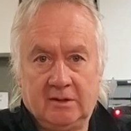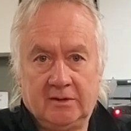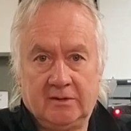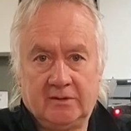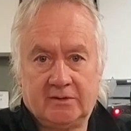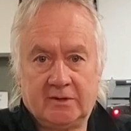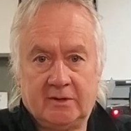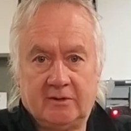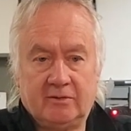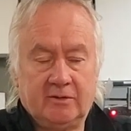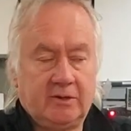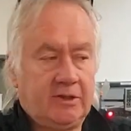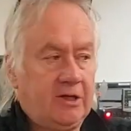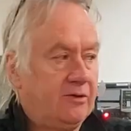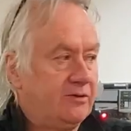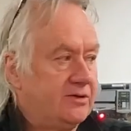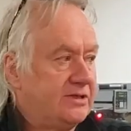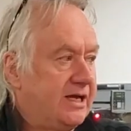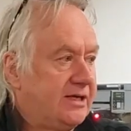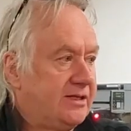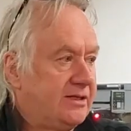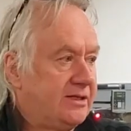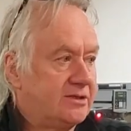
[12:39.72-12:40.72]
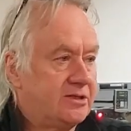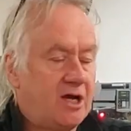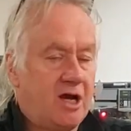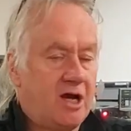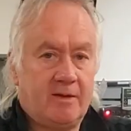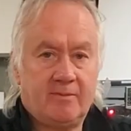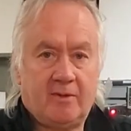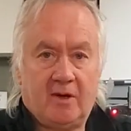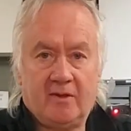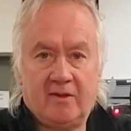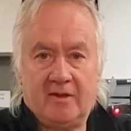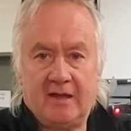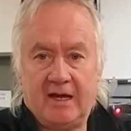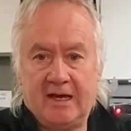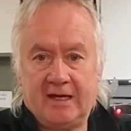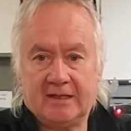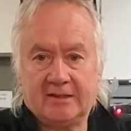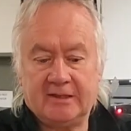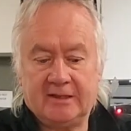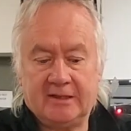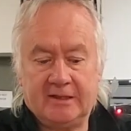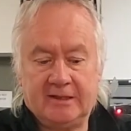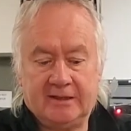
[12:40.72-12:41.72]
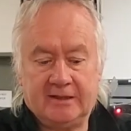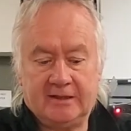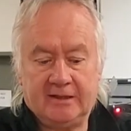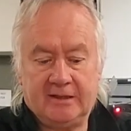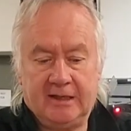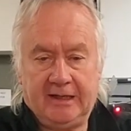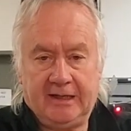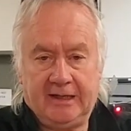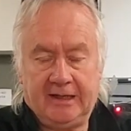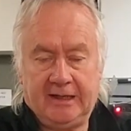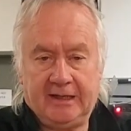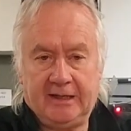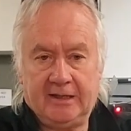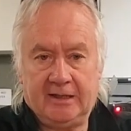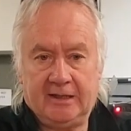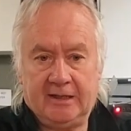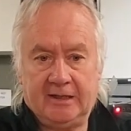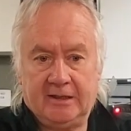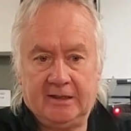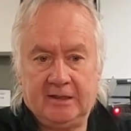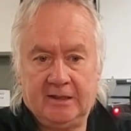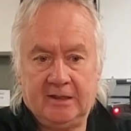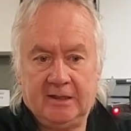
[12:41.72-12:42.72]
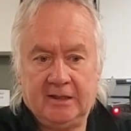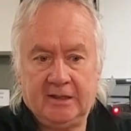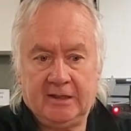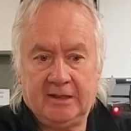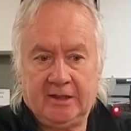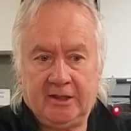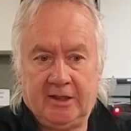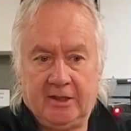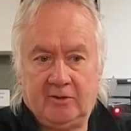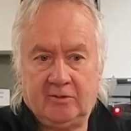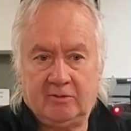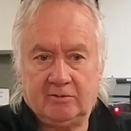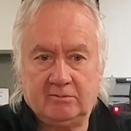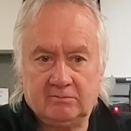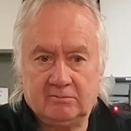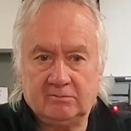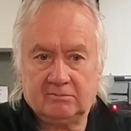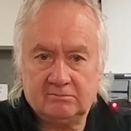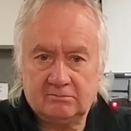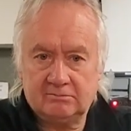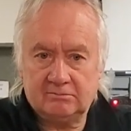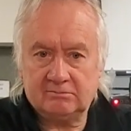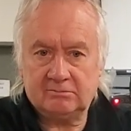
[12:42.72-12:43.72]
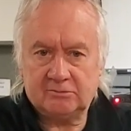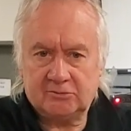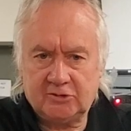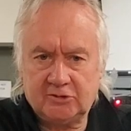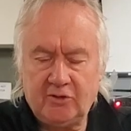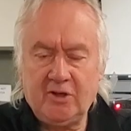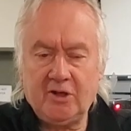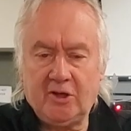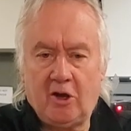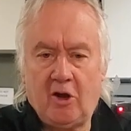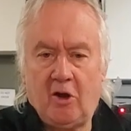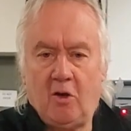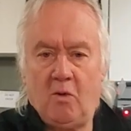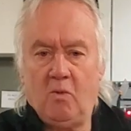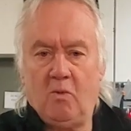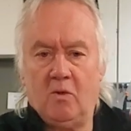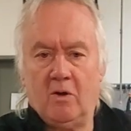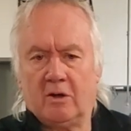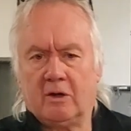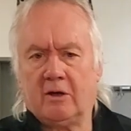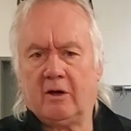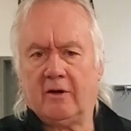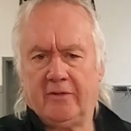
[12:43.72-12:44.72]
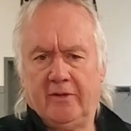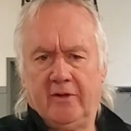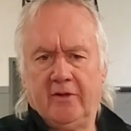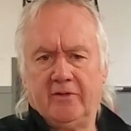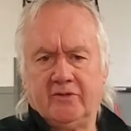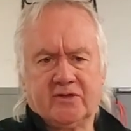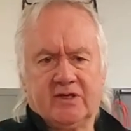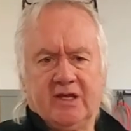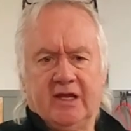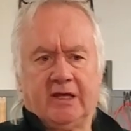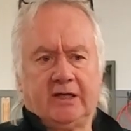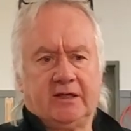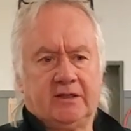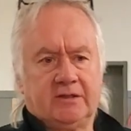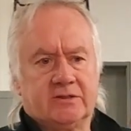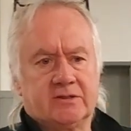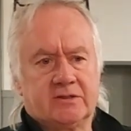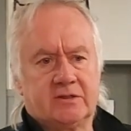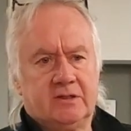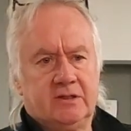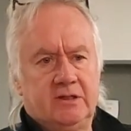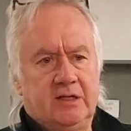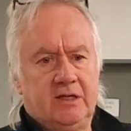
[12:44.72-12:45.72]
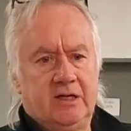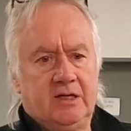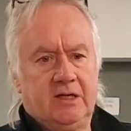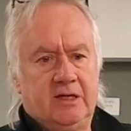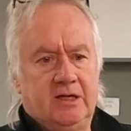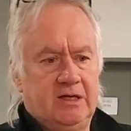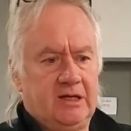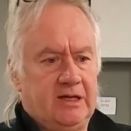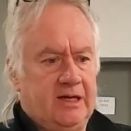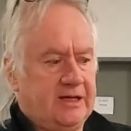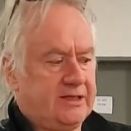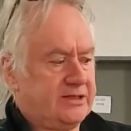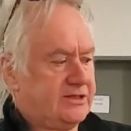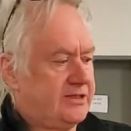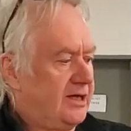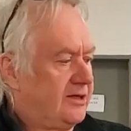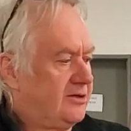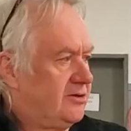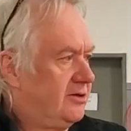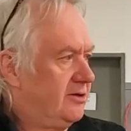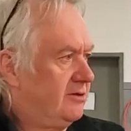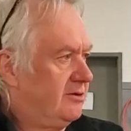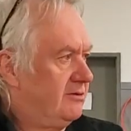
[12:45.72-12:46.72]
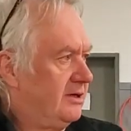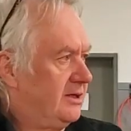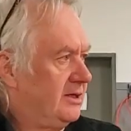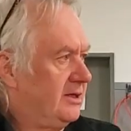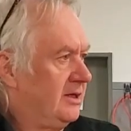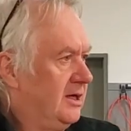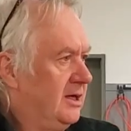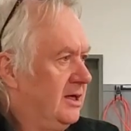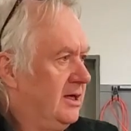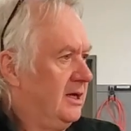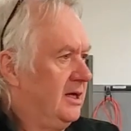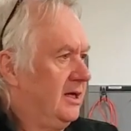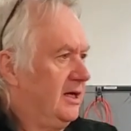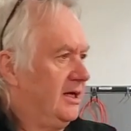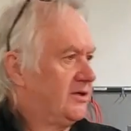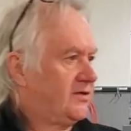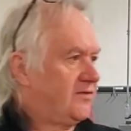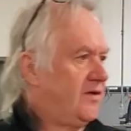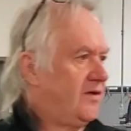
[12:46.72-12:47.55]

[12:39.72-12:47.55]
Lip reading: So, take the time on that and do your homework on those things, etc. And as